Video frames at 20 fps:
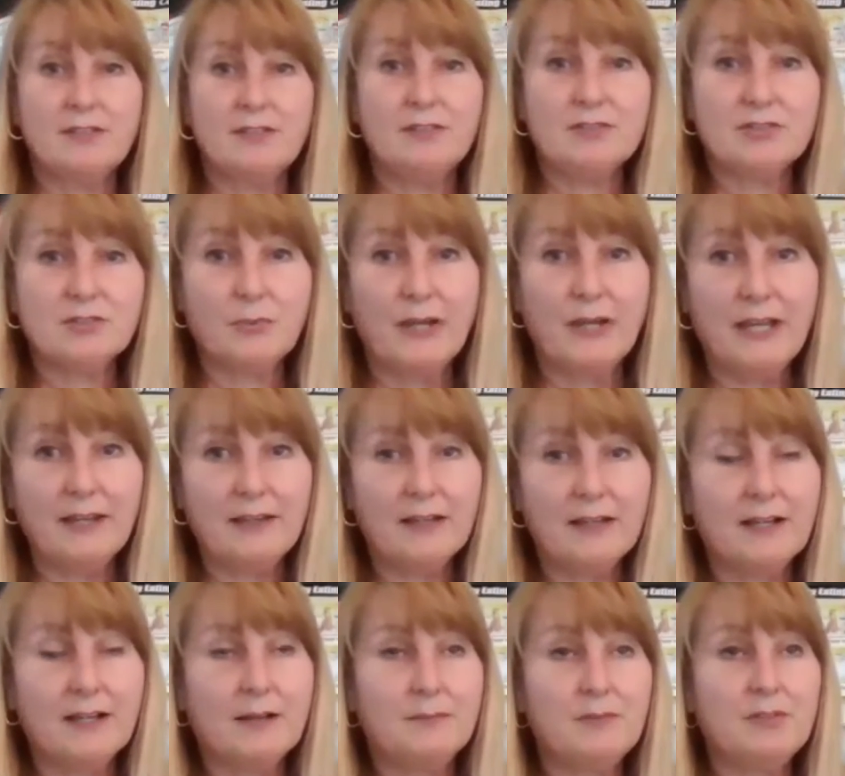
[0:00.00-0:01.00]
and you sweat,
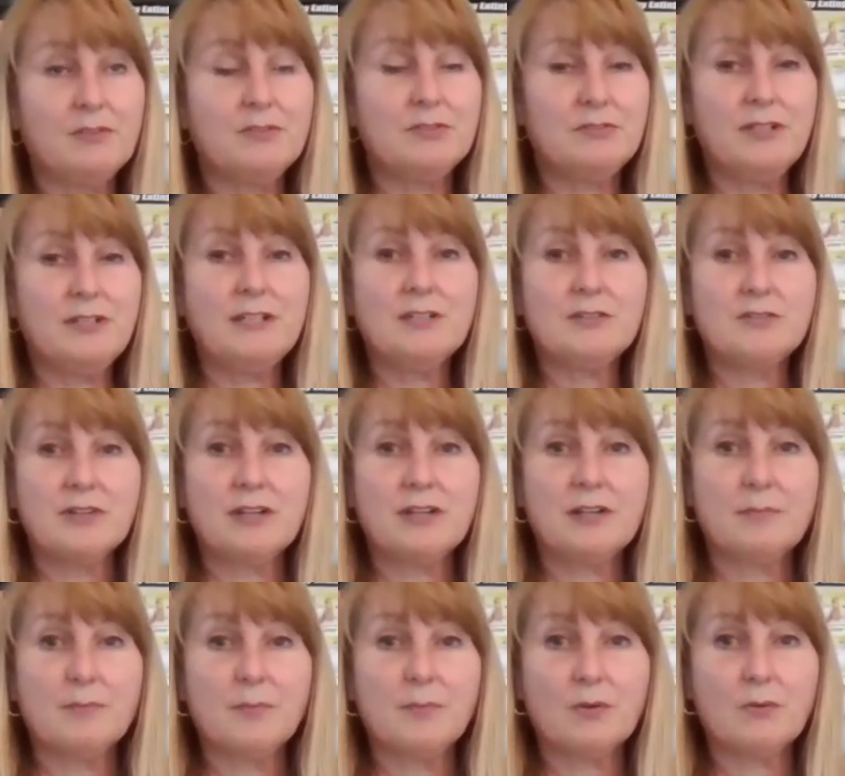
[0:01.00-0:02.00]
um, you do need to
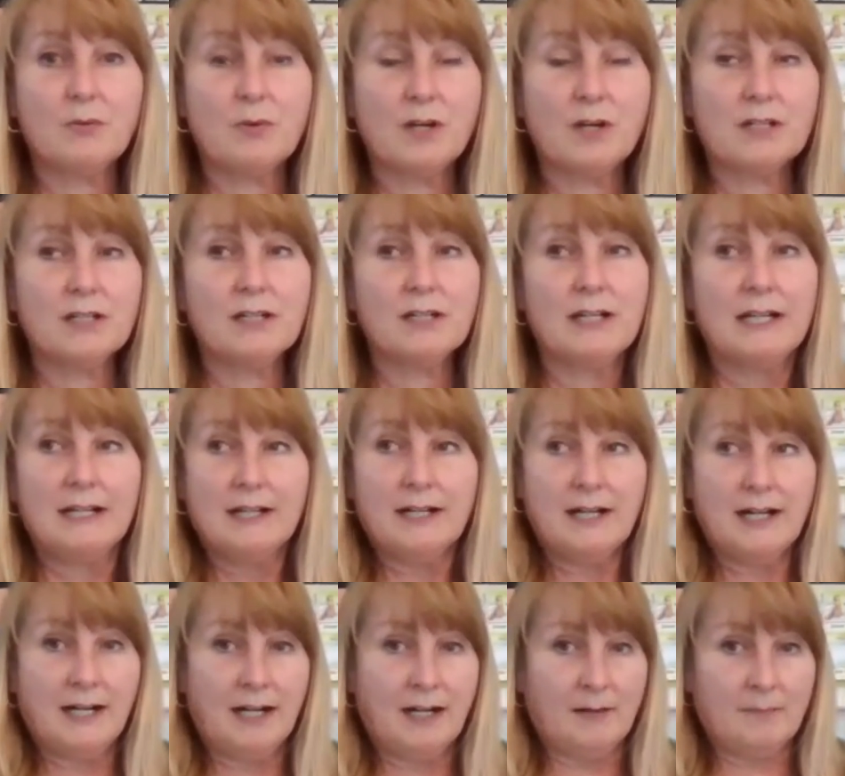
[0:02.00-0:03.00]
drink more water,
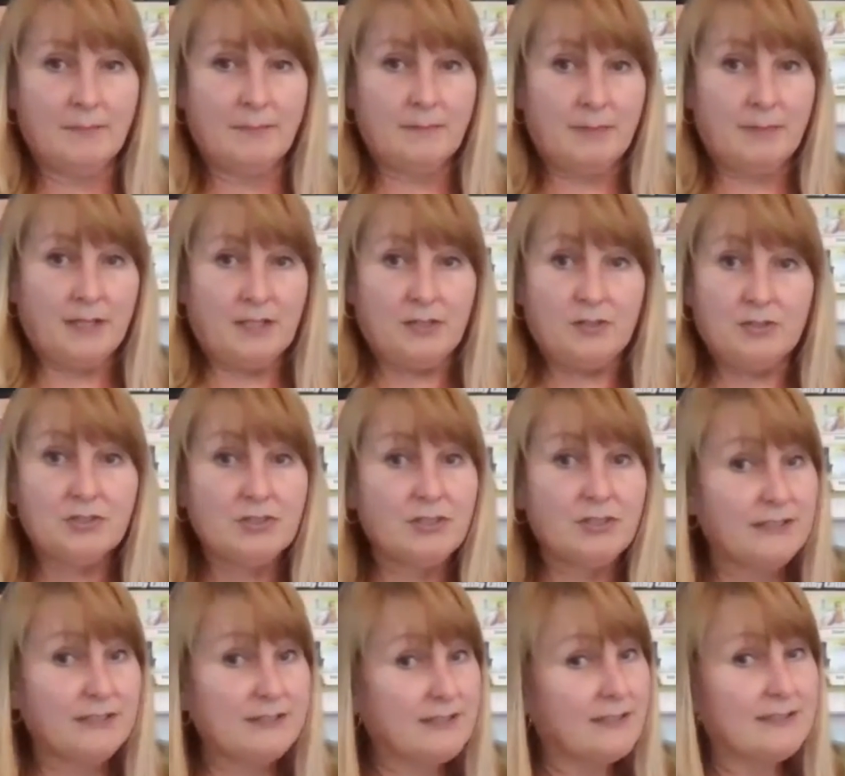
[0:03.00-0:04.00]
but
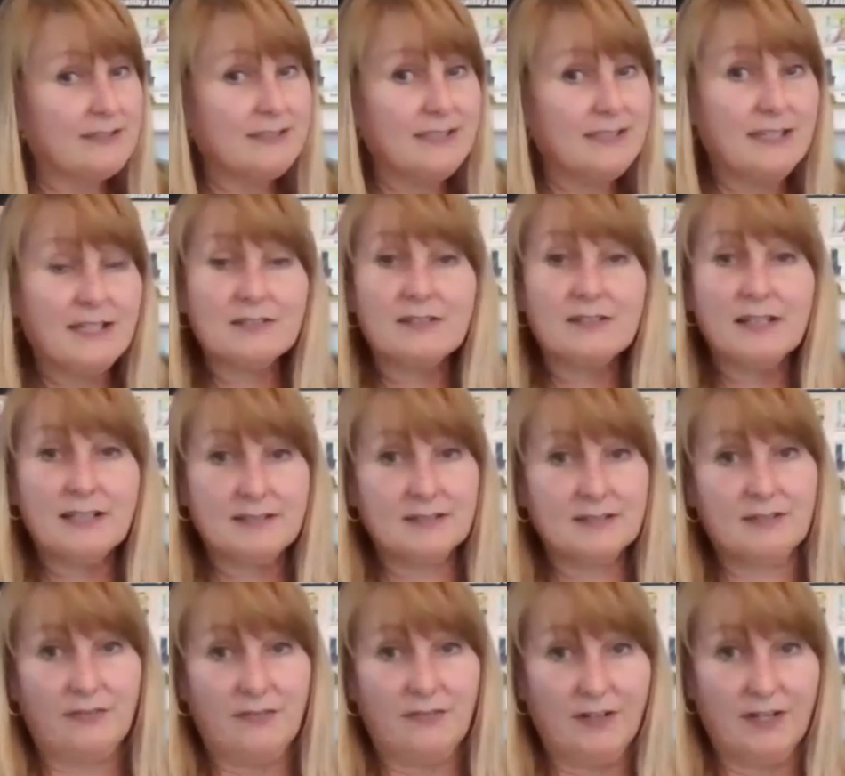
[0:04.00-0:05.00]
usually a 16 ounce glass
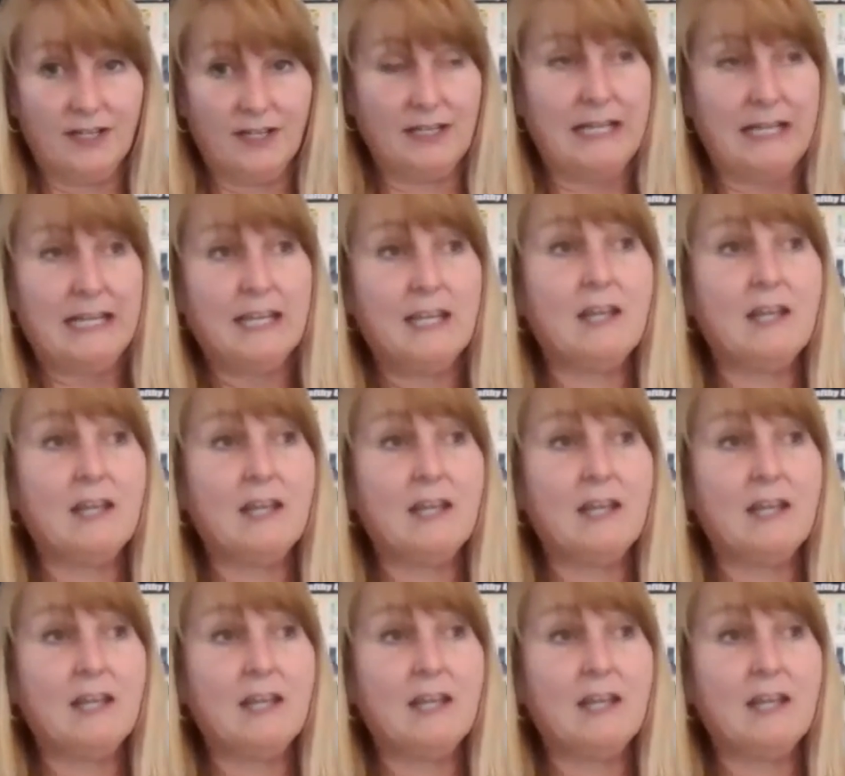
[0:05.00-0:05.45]
is fine.